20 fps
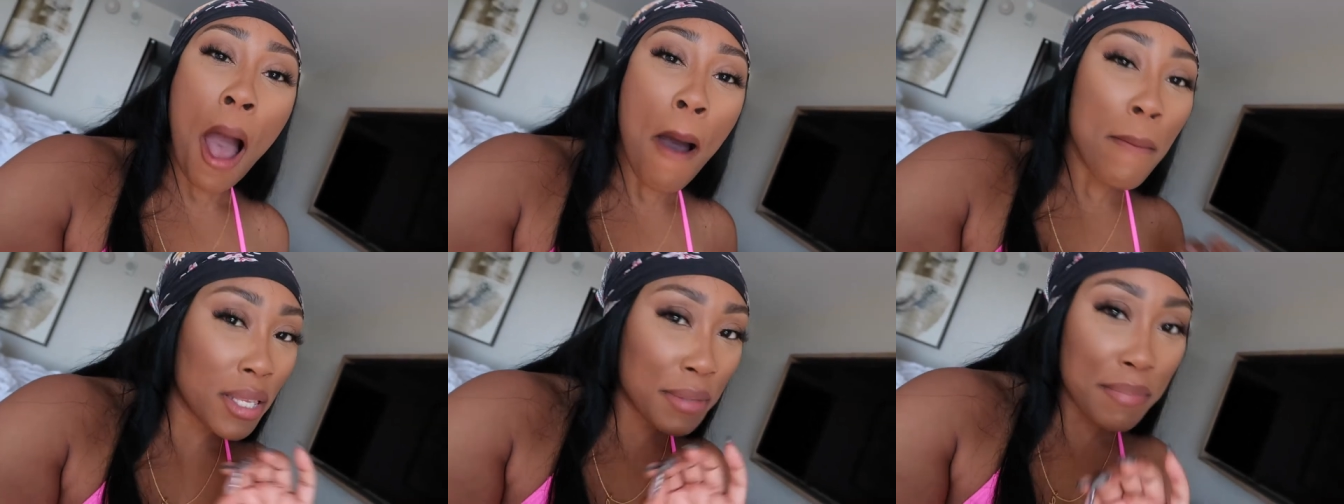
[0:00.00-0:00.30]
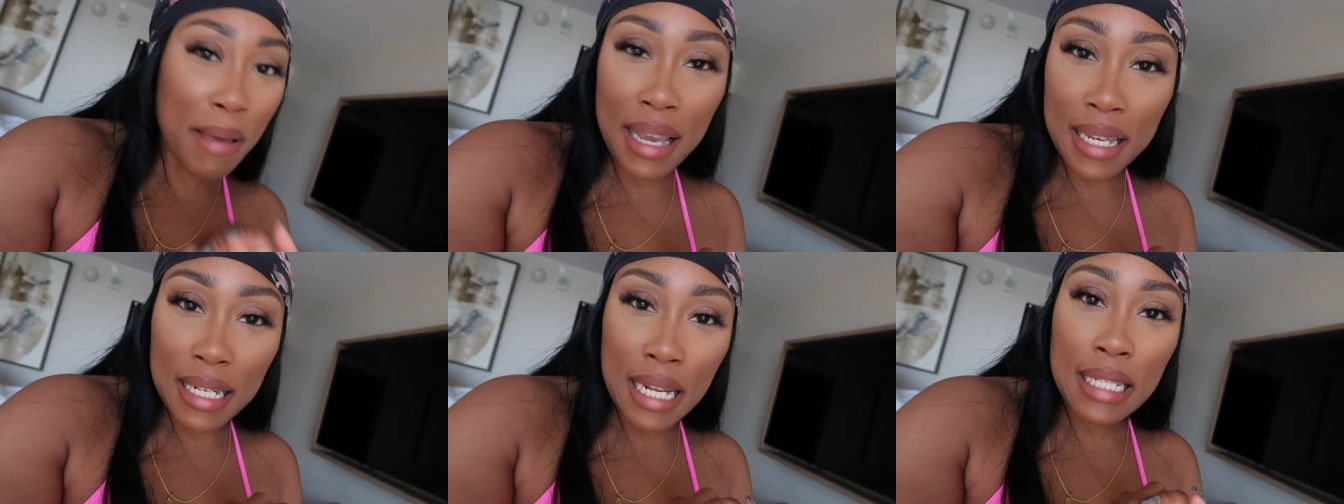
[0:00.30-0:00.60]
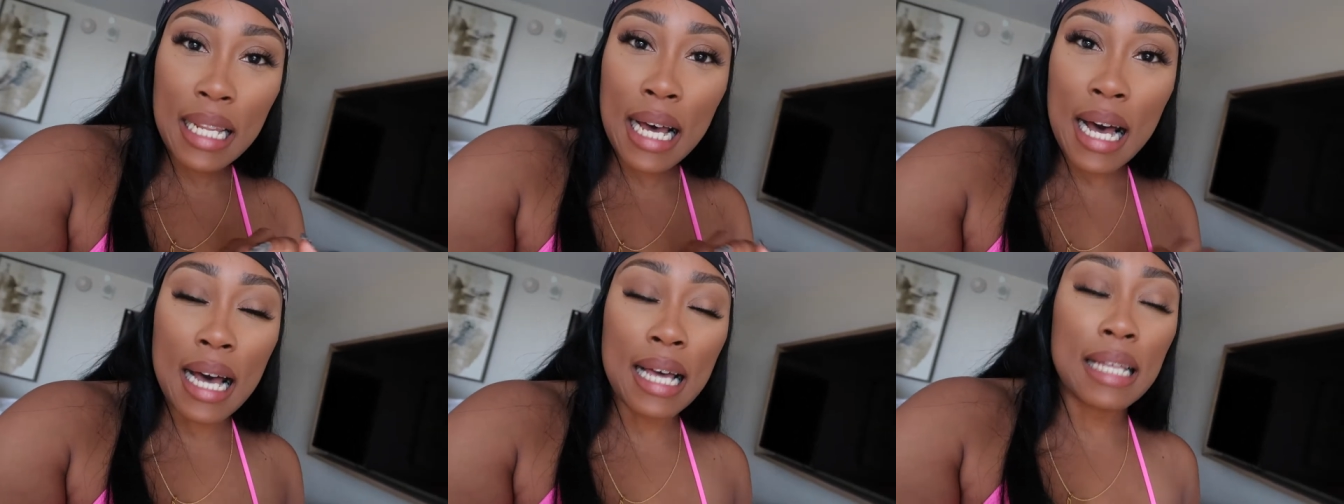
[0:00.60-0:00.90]
smacking a
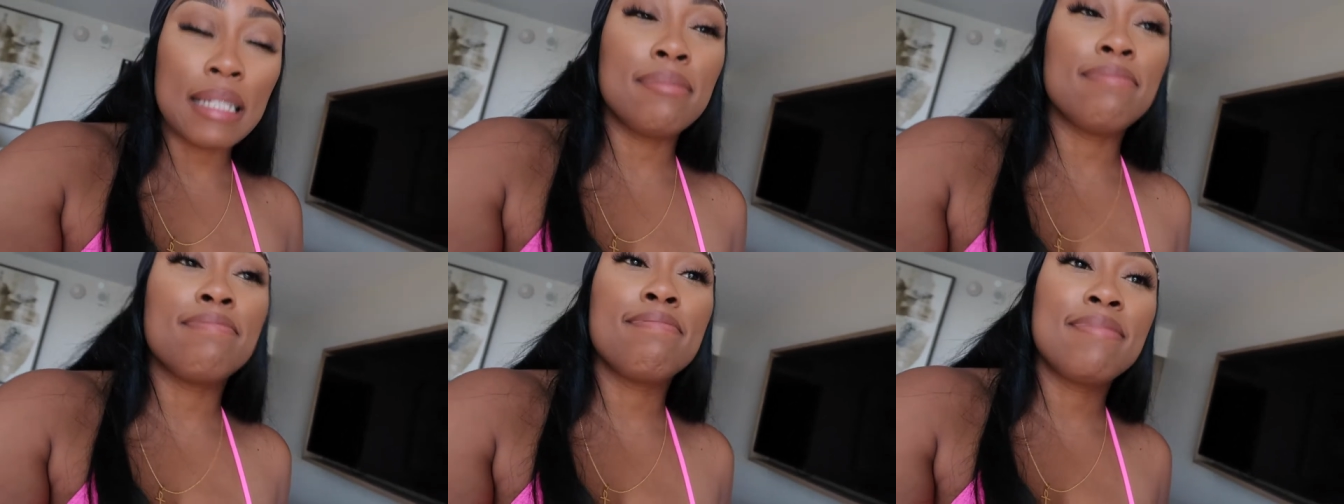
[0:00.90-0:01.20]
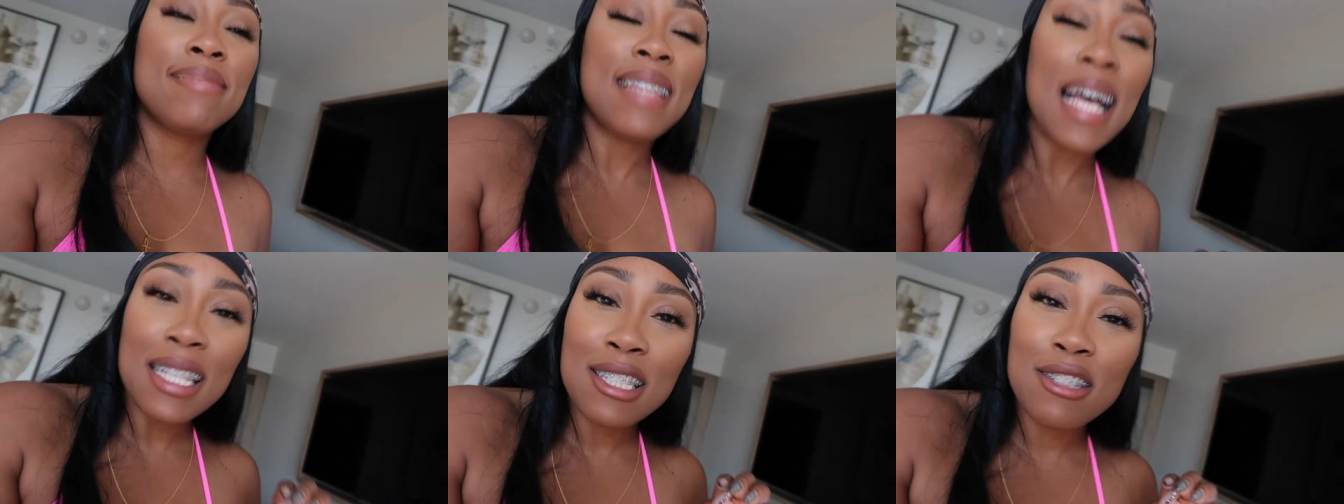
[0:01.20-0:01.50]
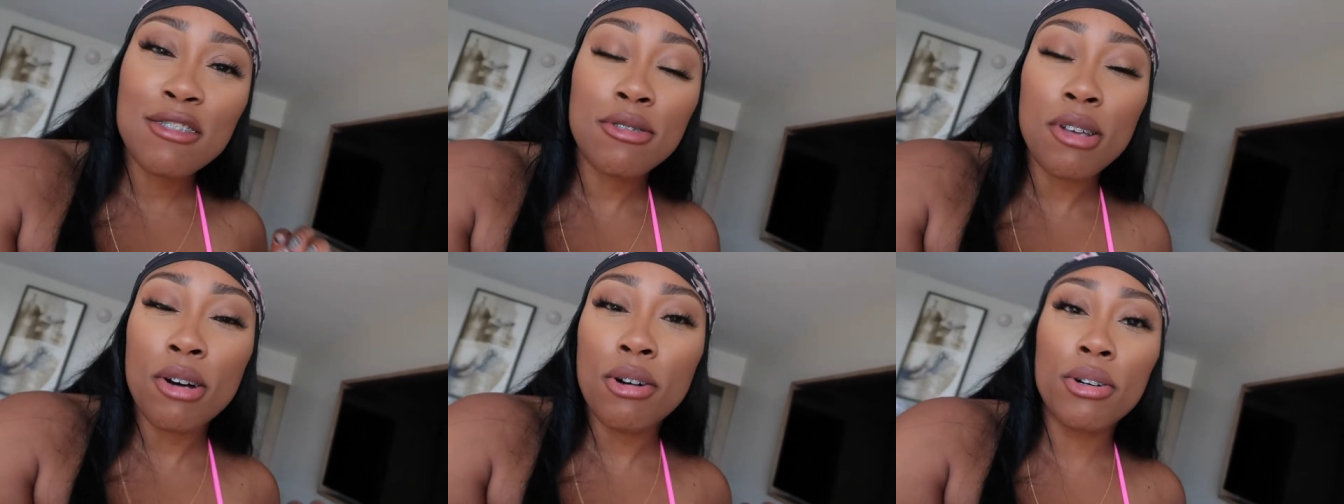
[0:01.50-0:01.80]
lot.
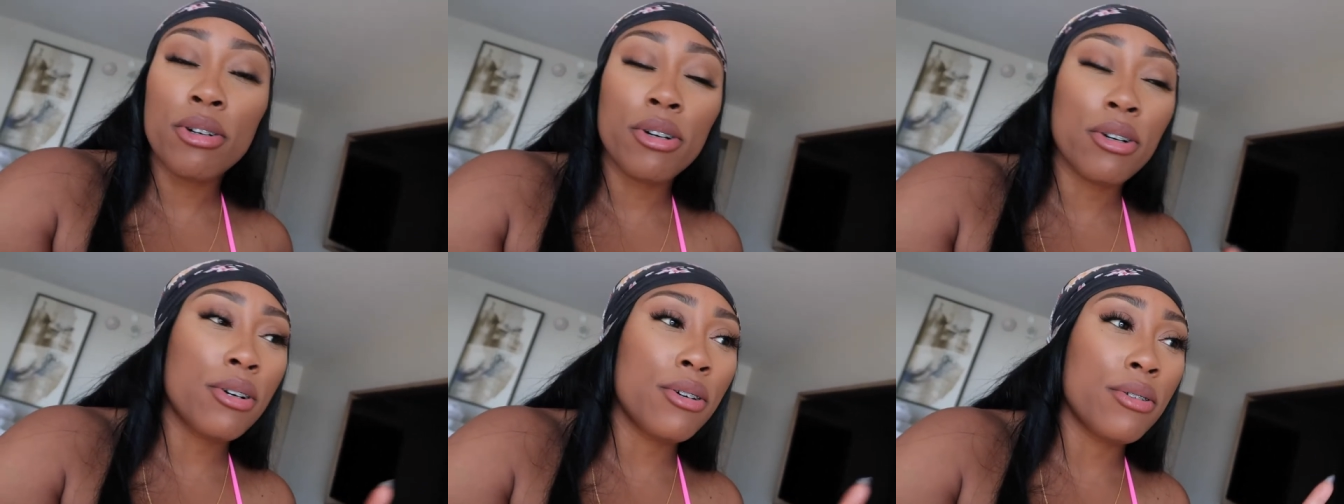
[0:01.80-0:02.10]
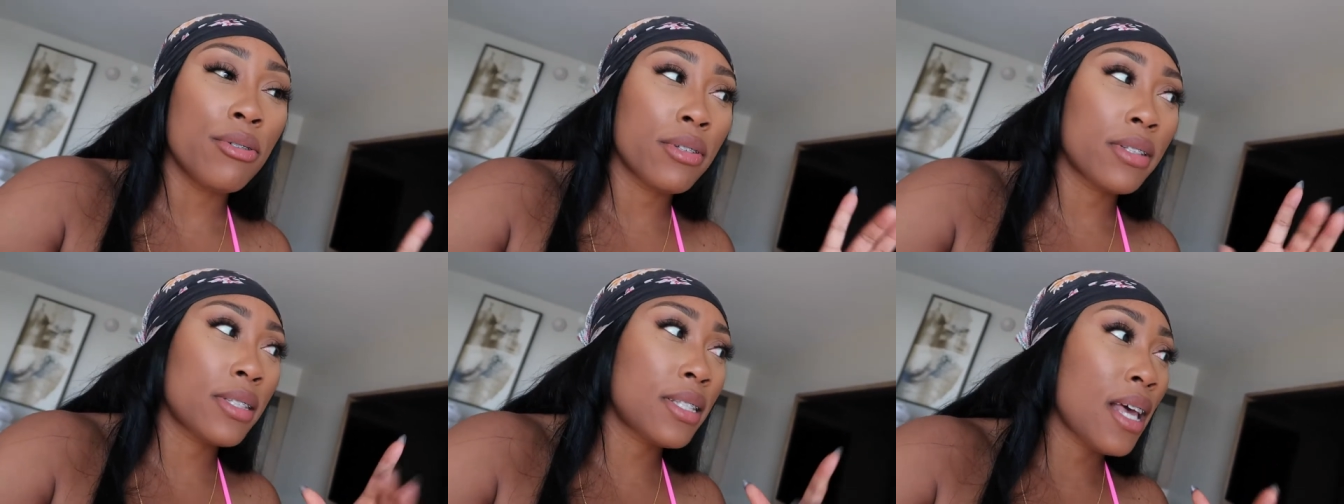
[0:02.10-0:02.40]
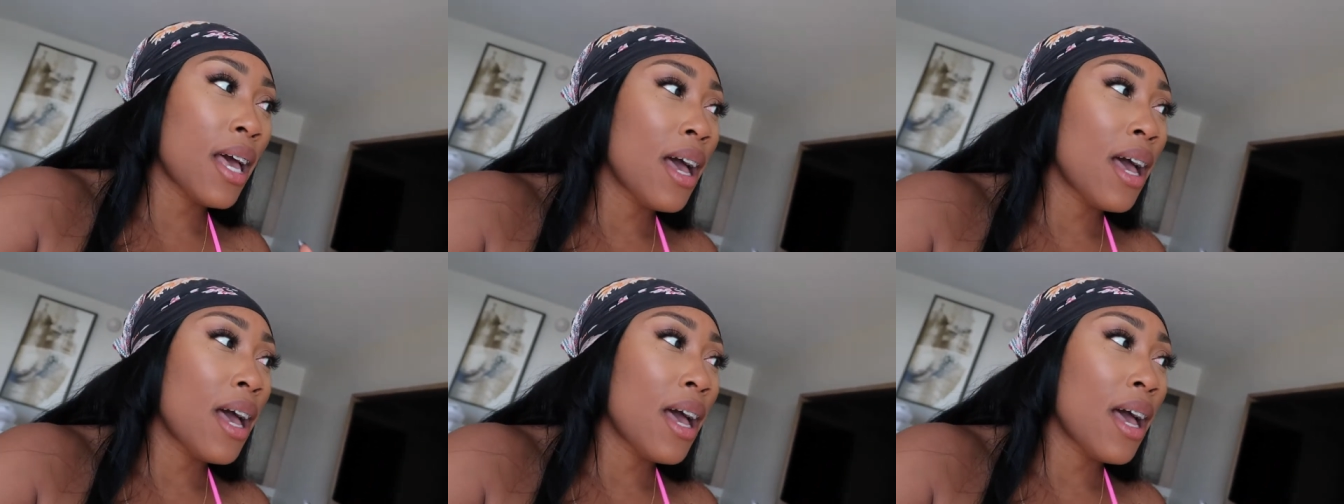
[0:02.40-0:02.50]
That's so gross.